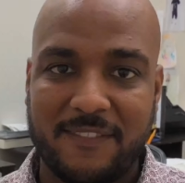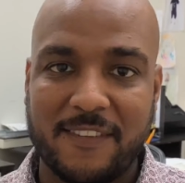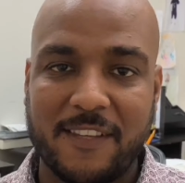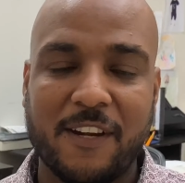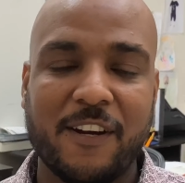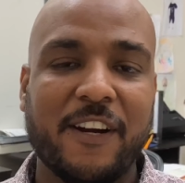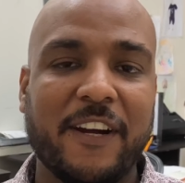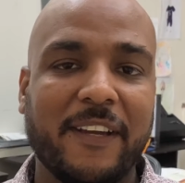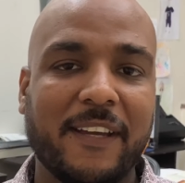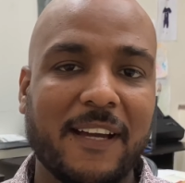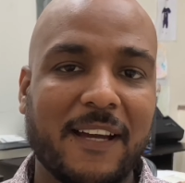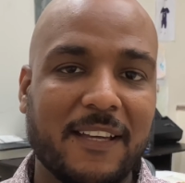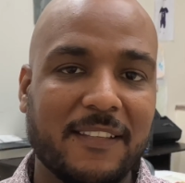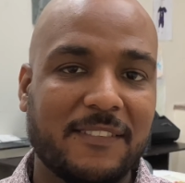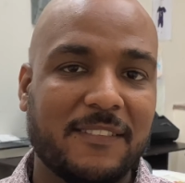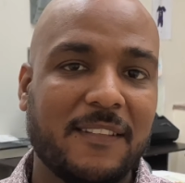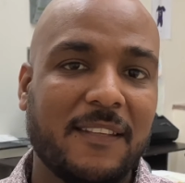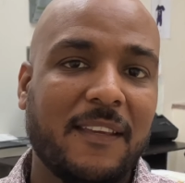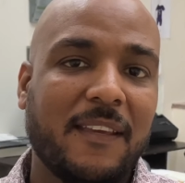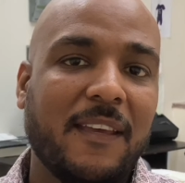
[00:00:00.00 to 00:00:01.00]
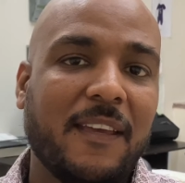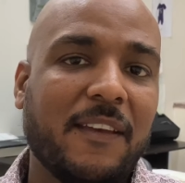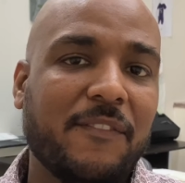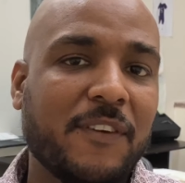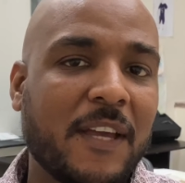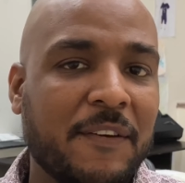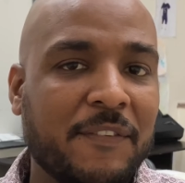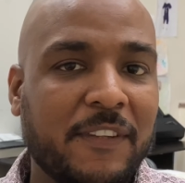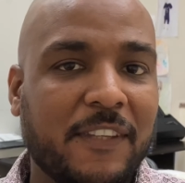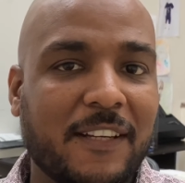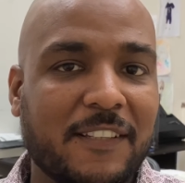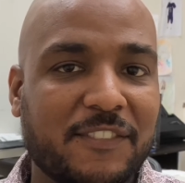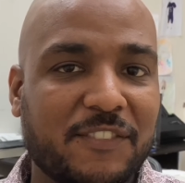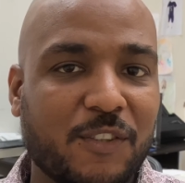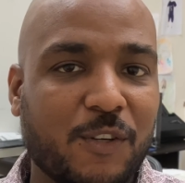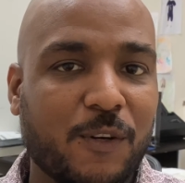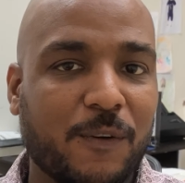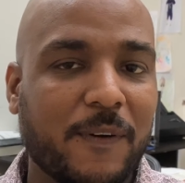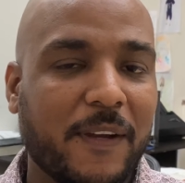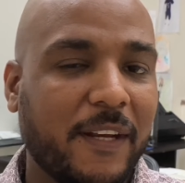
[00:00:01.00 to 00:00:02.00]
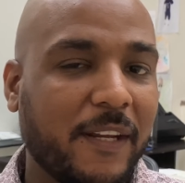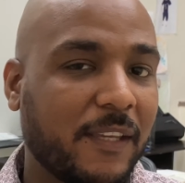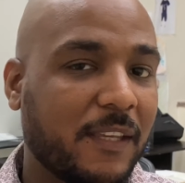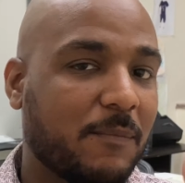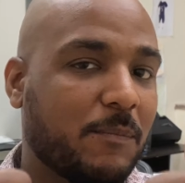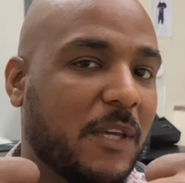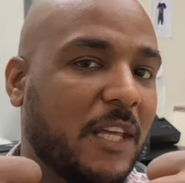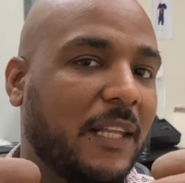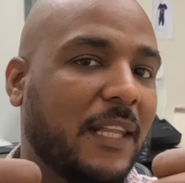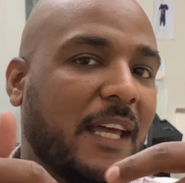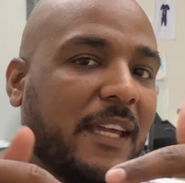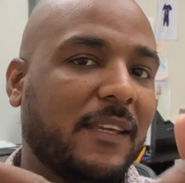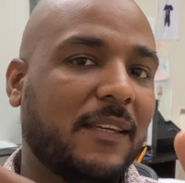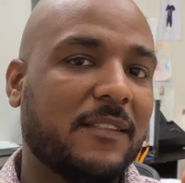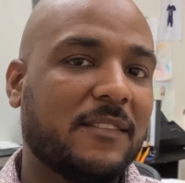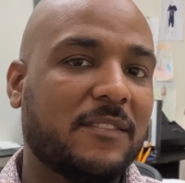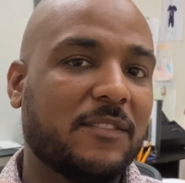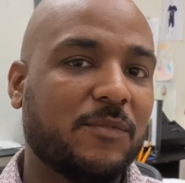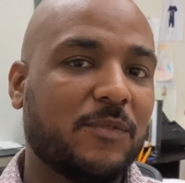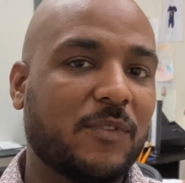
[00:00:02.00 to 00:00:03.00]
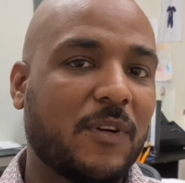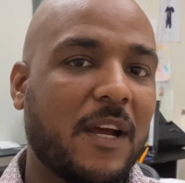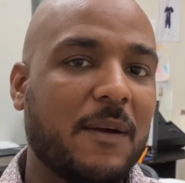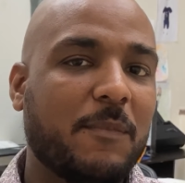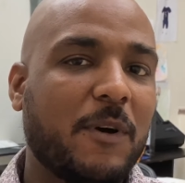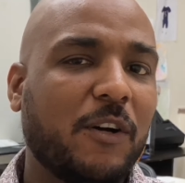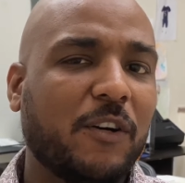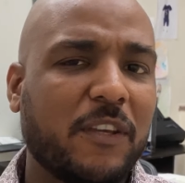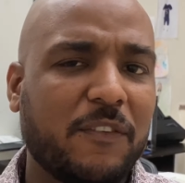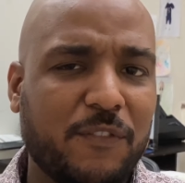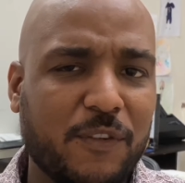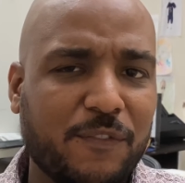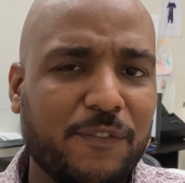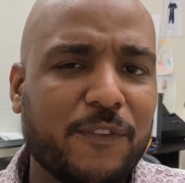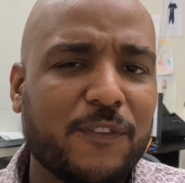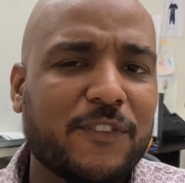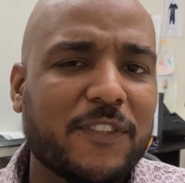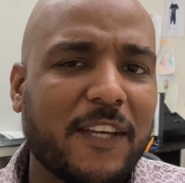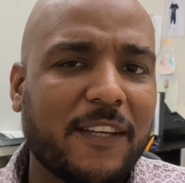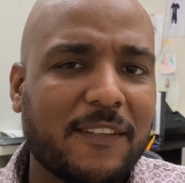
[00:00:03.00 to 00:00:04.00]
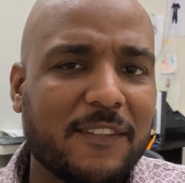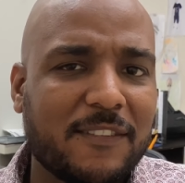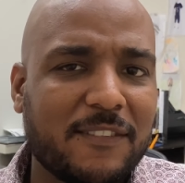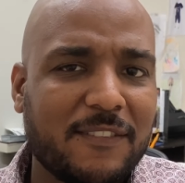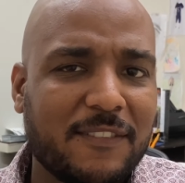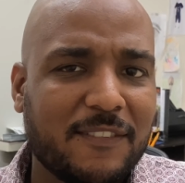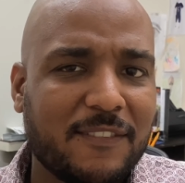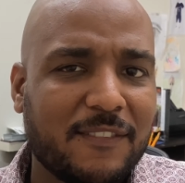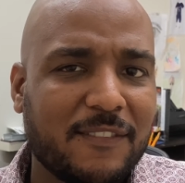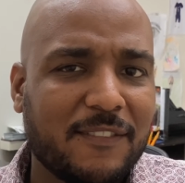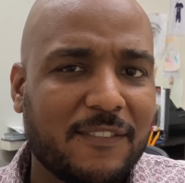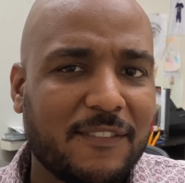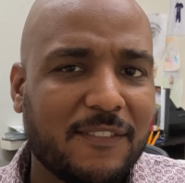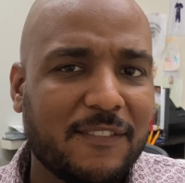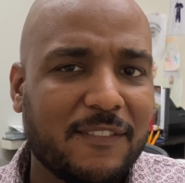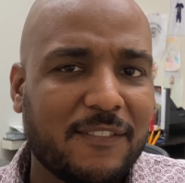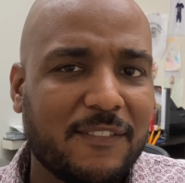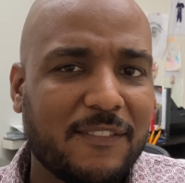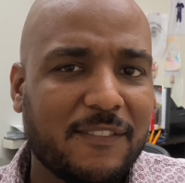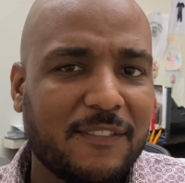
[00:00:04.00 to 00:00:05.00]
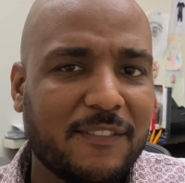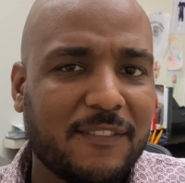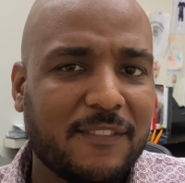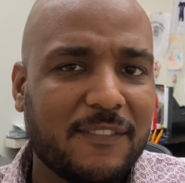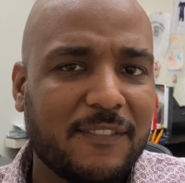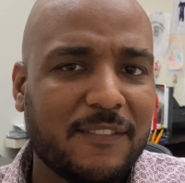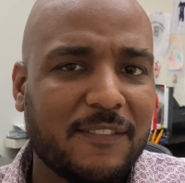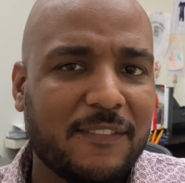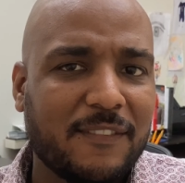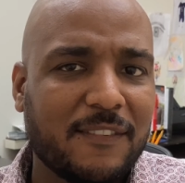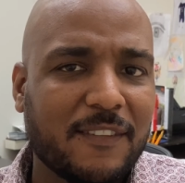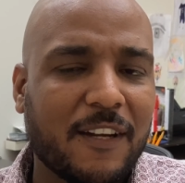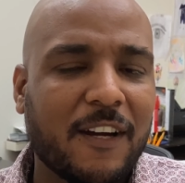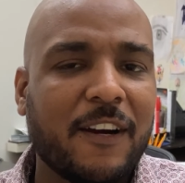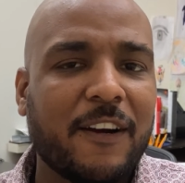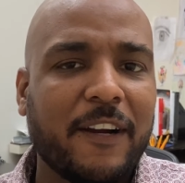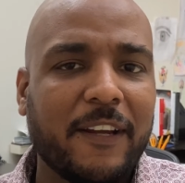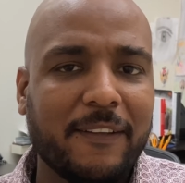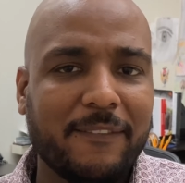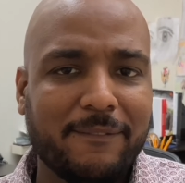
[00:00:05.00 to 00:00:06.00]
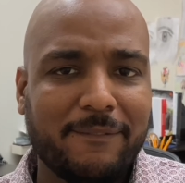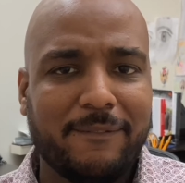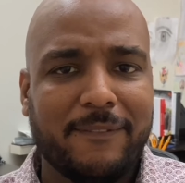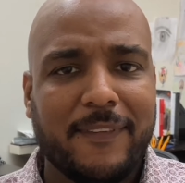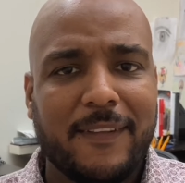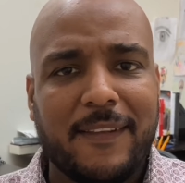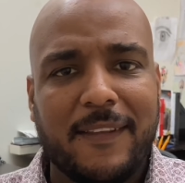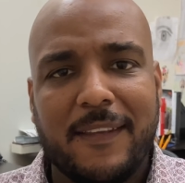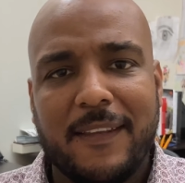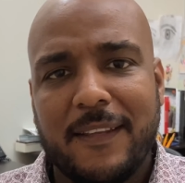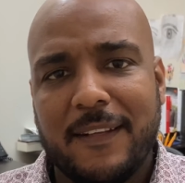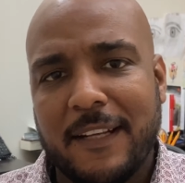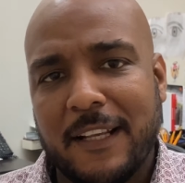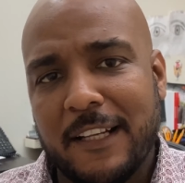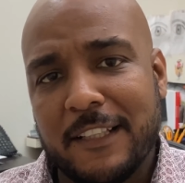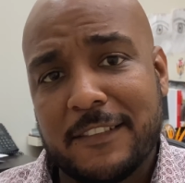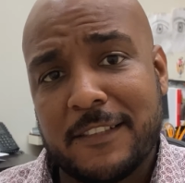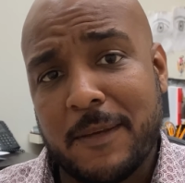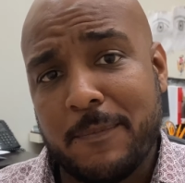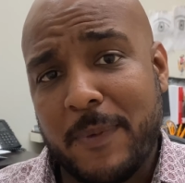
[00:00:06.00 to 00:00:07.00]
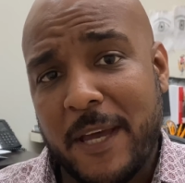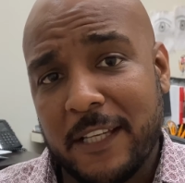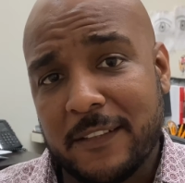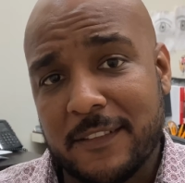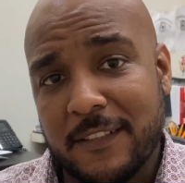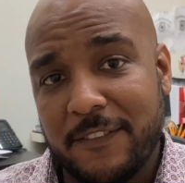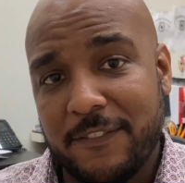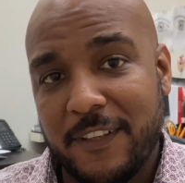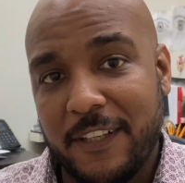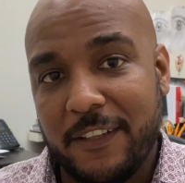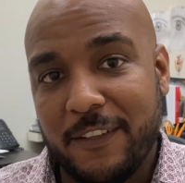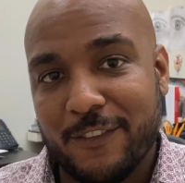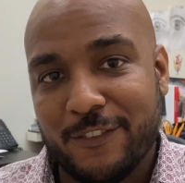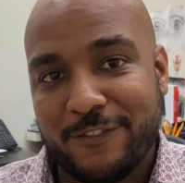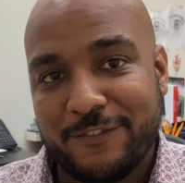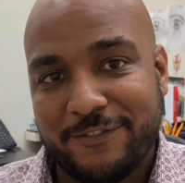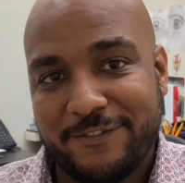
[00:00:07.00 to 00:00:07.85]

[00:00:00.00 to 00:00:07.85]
All right, guys. If you haven't done so already, give me a like and subscribe. I'll give you a few seconds. All right. Now let's get back to the video.